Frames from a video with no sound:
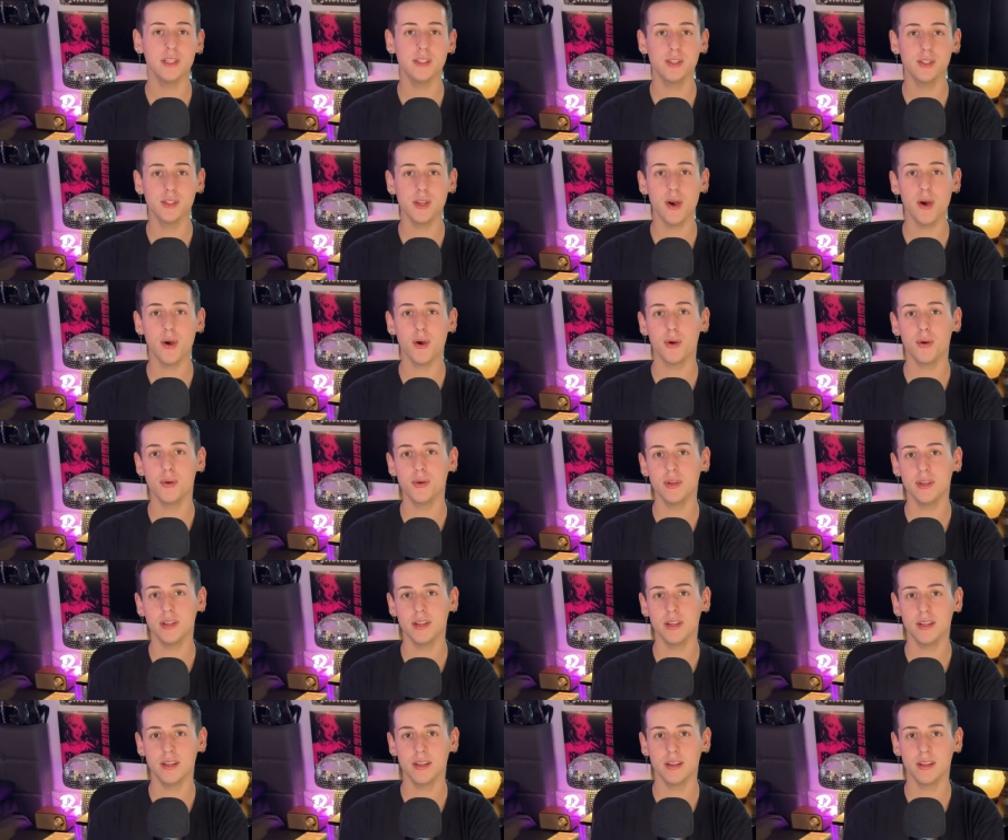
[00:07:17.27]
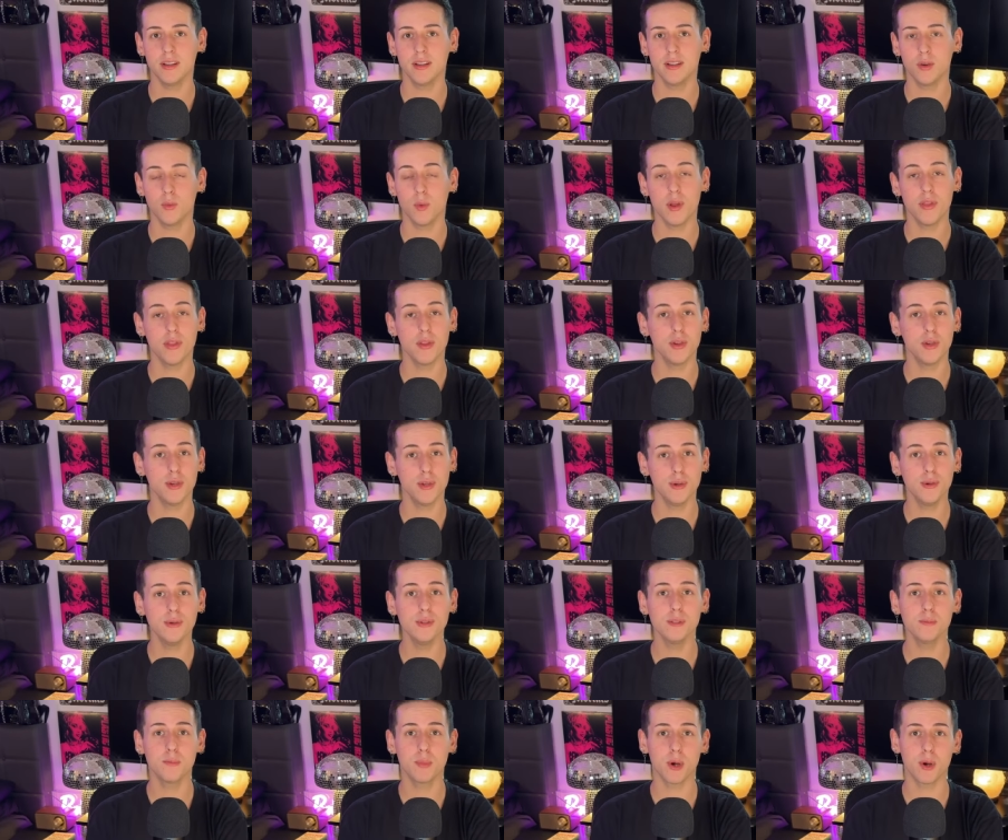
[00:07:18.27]
so, when the
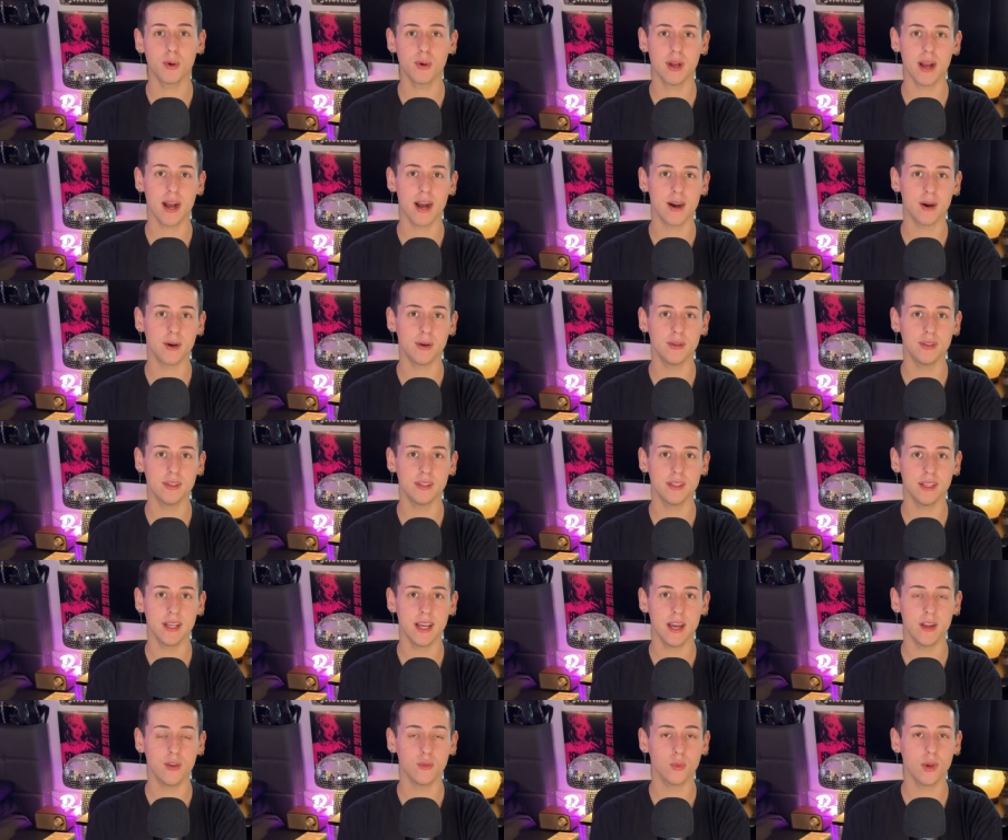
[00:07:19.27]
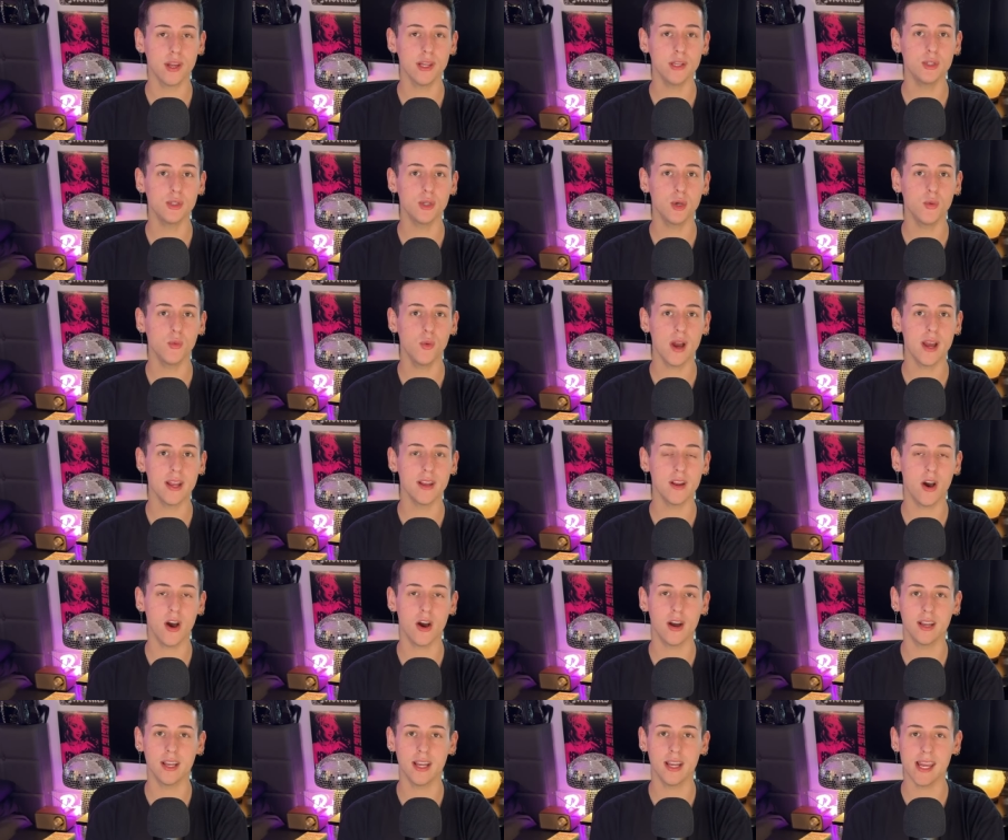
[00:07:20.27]
news broke out and Rachel went
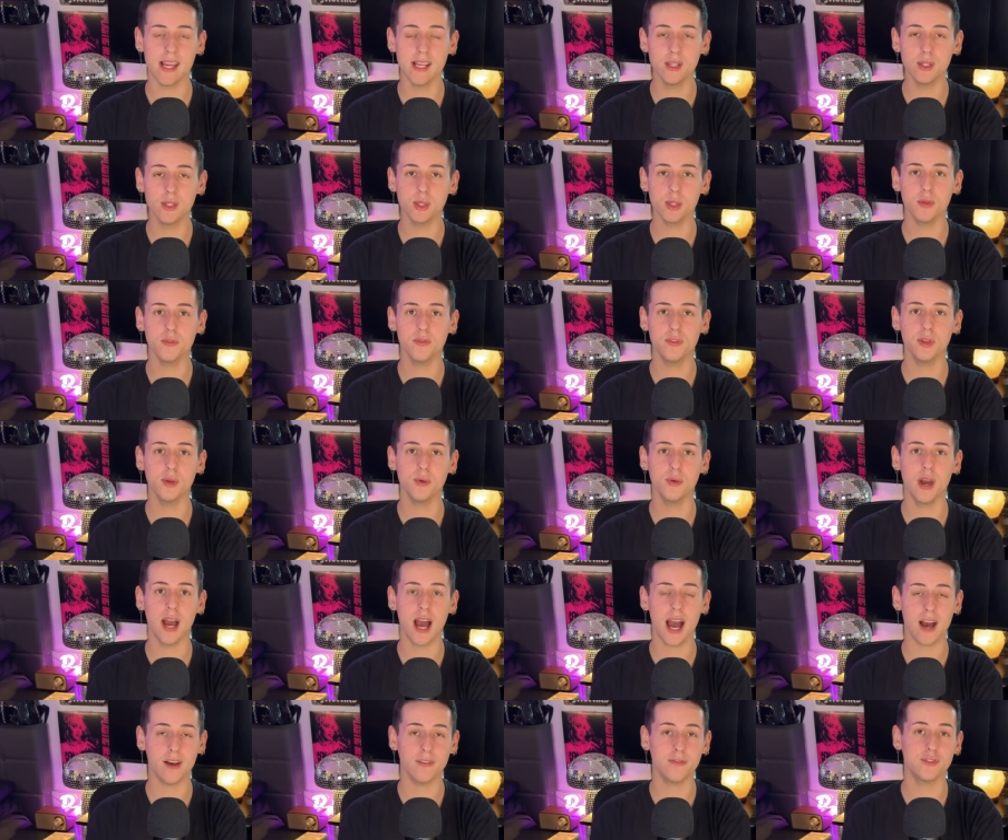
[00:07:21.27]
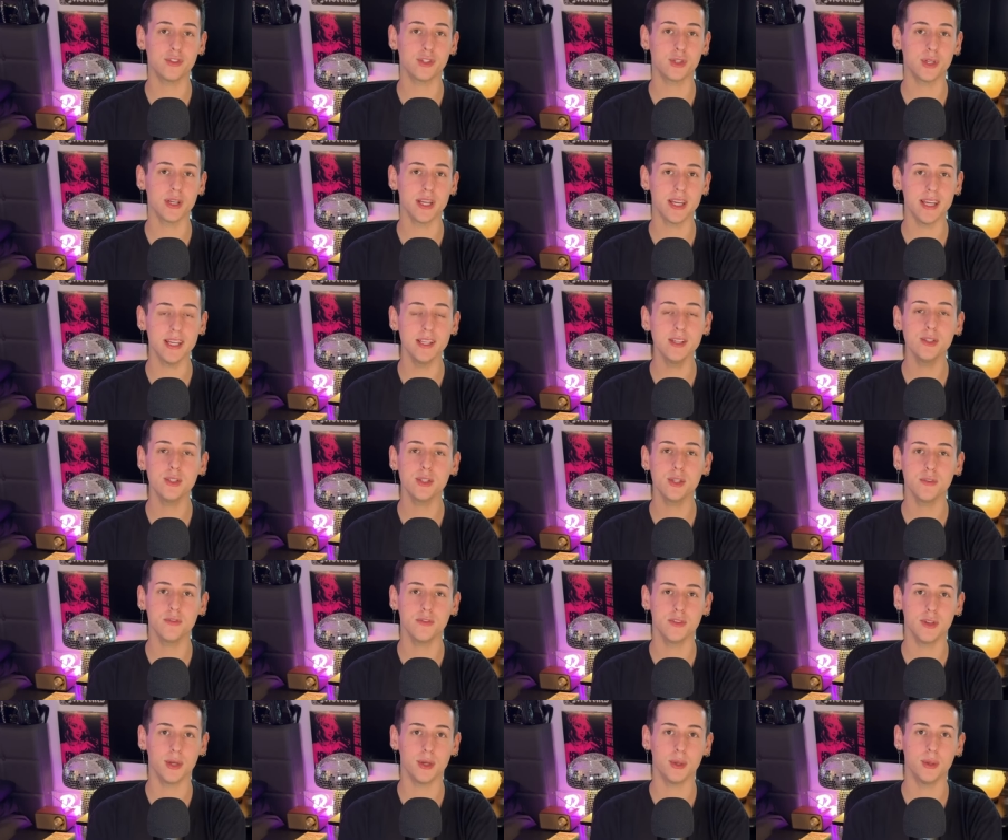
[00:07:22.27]
on interview after
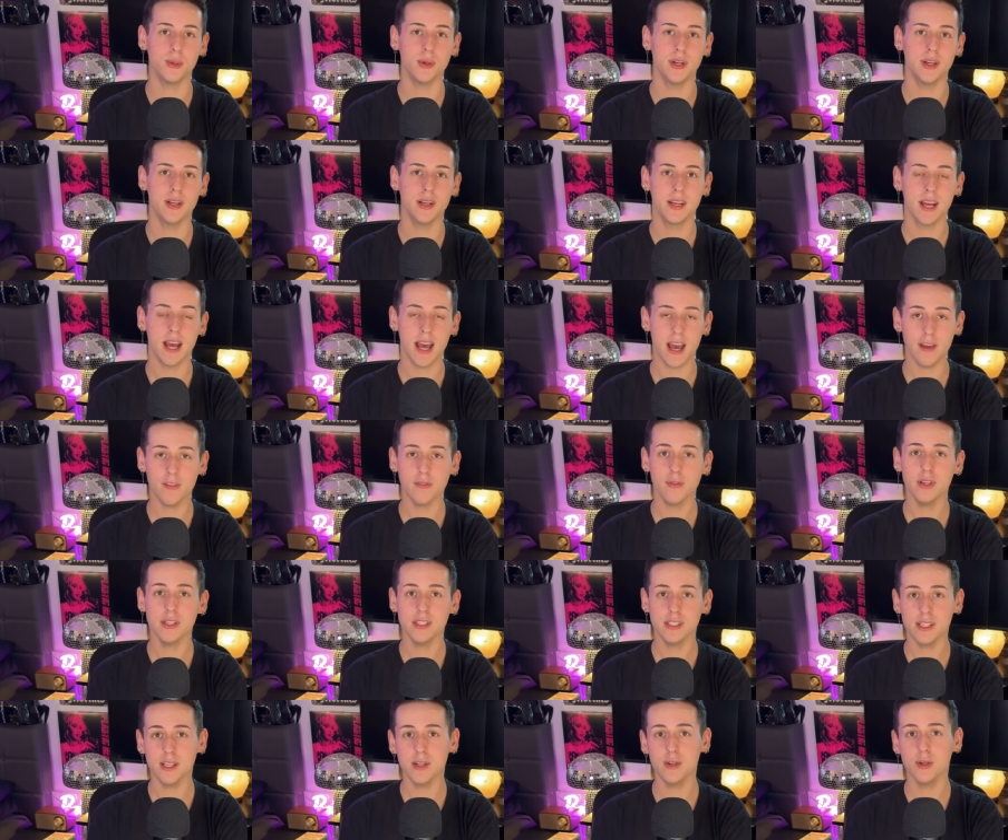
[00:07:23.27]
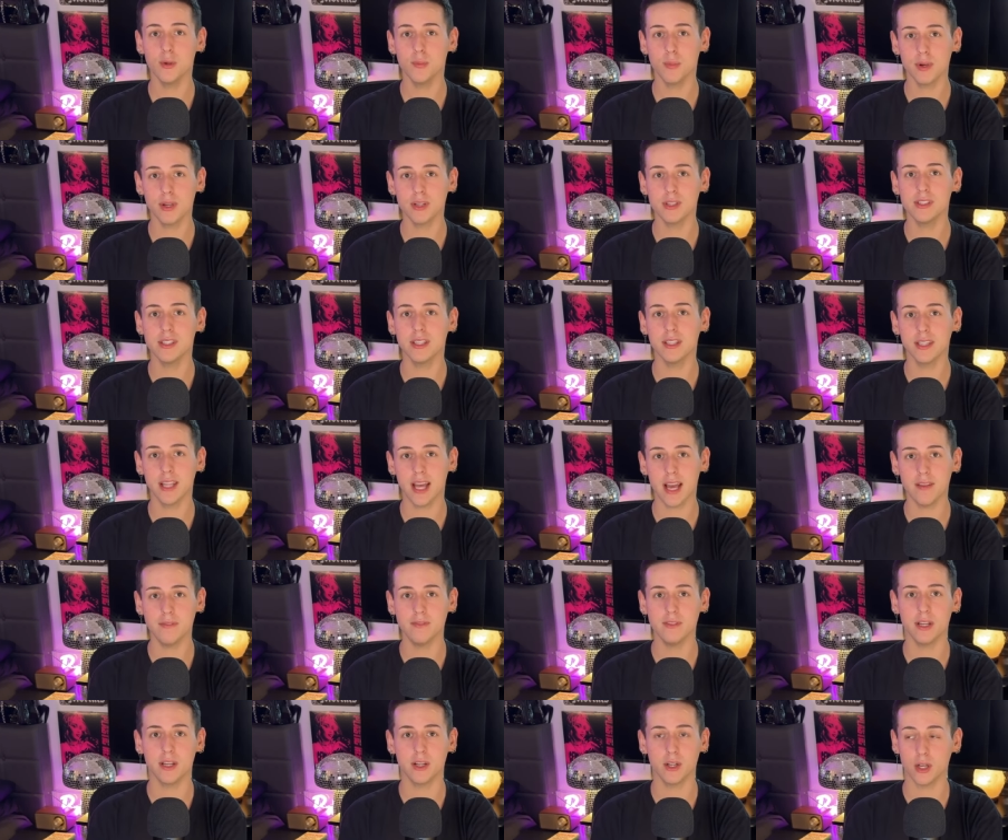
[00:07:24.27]
interview Every single person
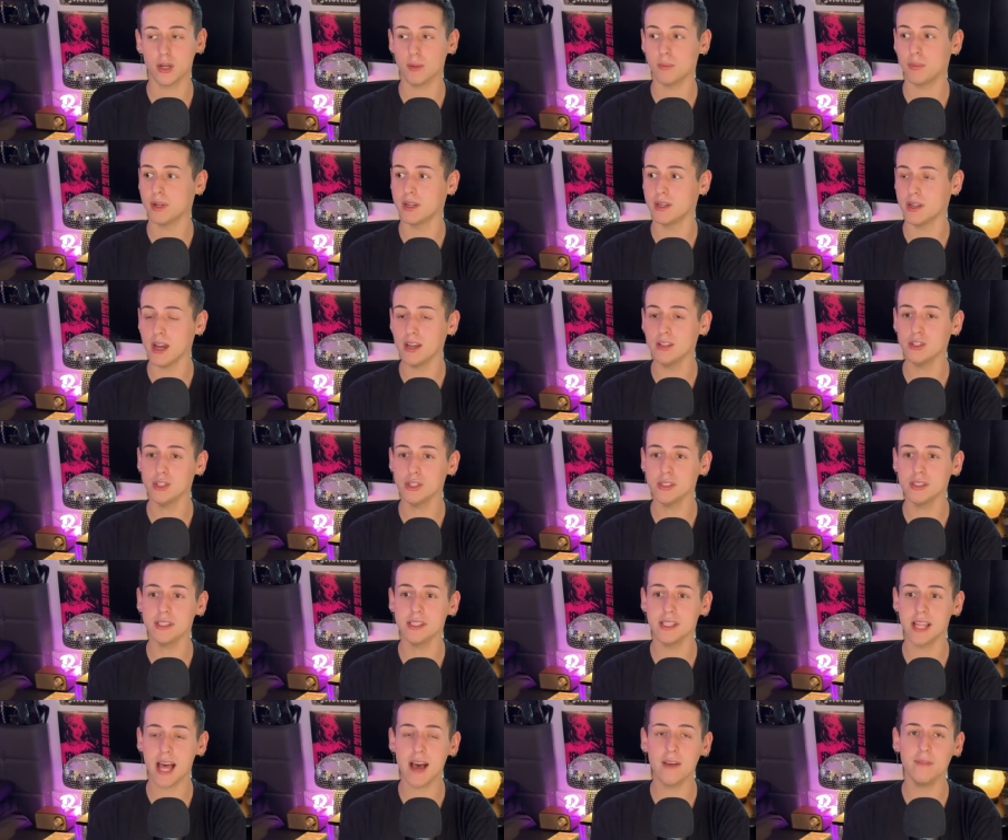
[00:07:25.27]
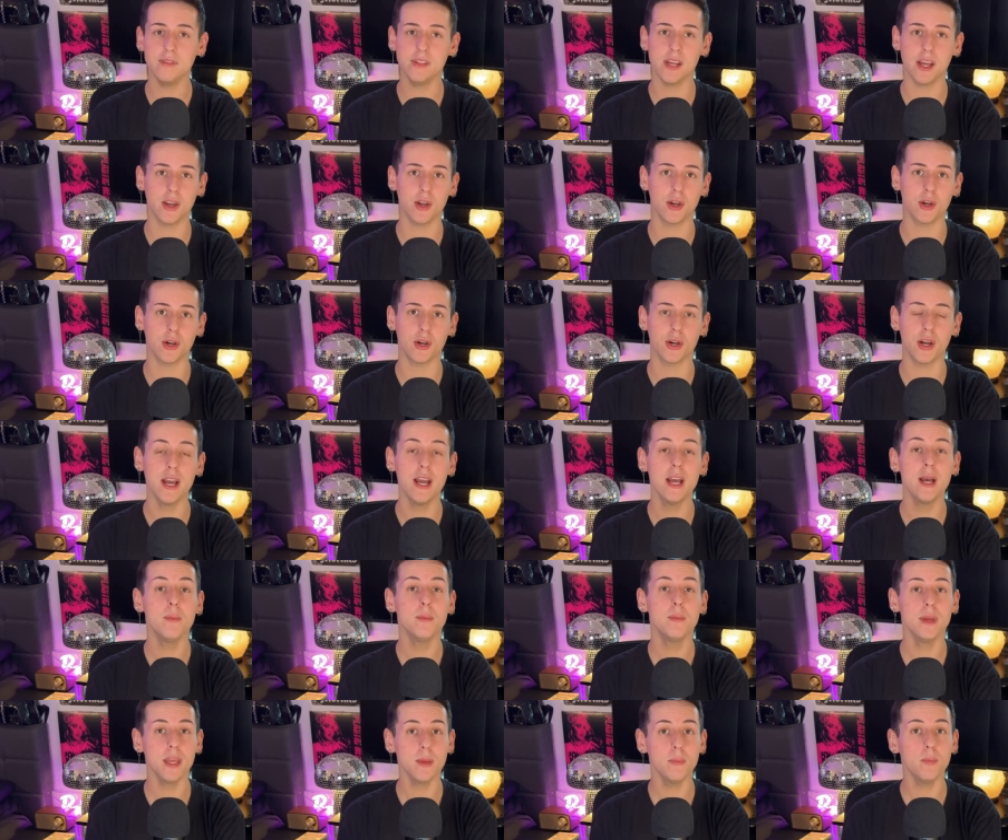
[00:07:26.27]
laughed at her, but not just laughed at her,
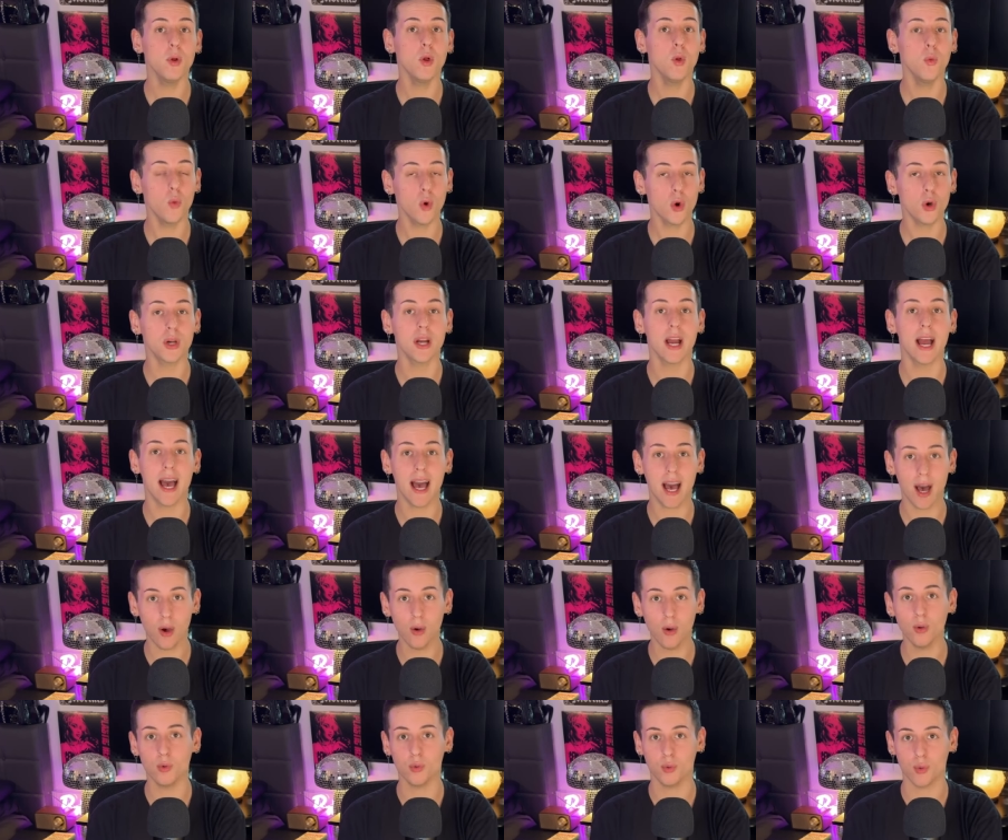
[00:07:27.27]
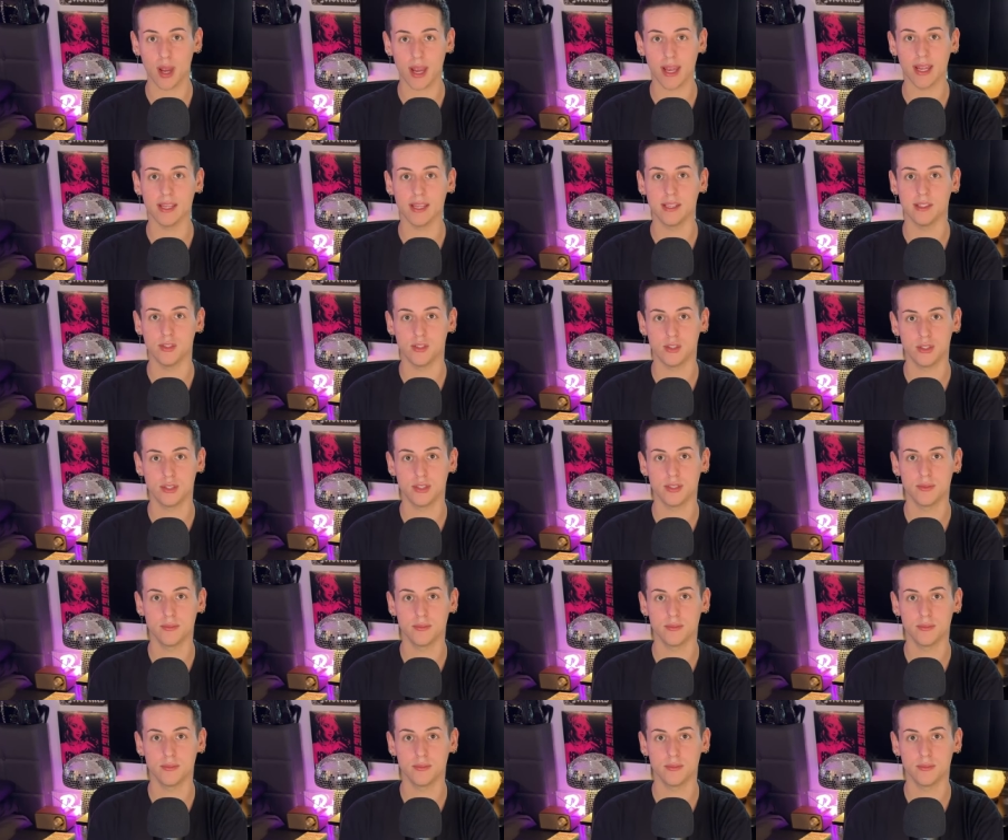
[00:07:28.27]
people were outraged.